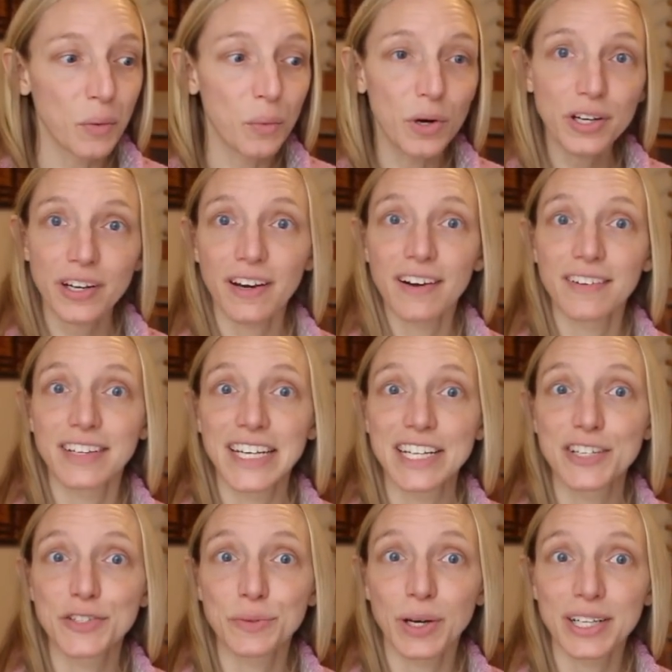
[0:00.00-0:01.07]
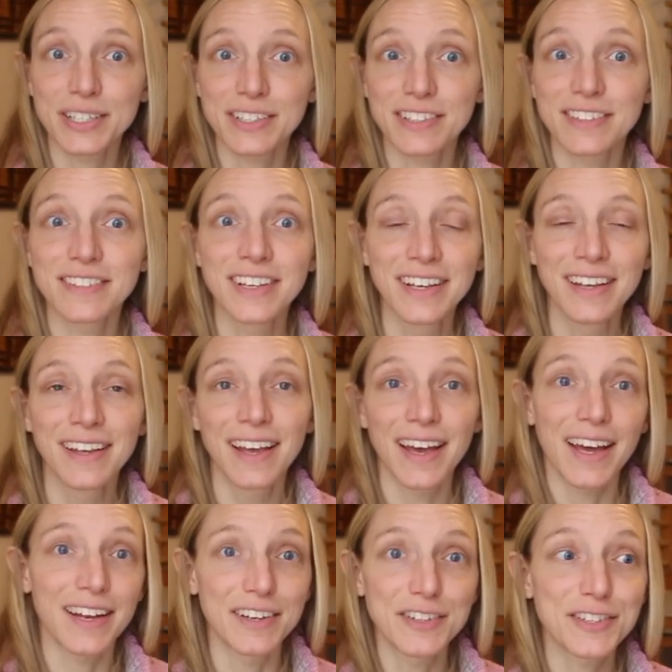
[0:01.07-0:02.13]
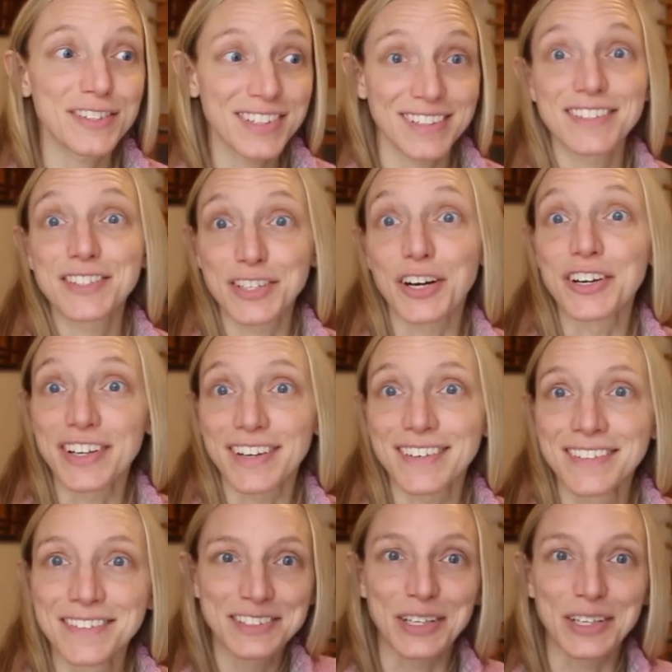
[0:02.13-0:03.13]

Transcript: work on our gauge swatches, and just get started.